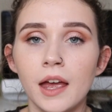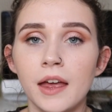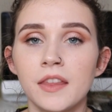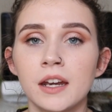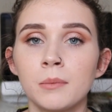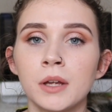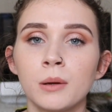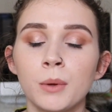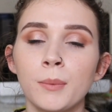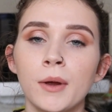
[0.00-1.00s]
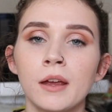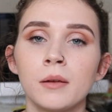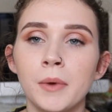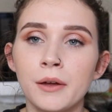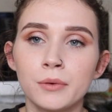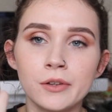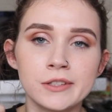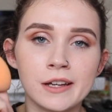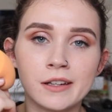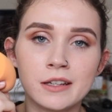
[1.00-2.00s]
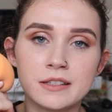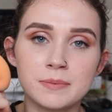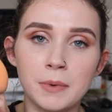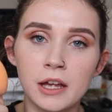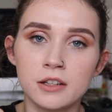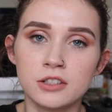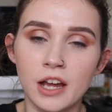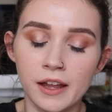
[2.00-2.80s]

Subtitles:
And then I'm going to be bringing my Real Technique sponge.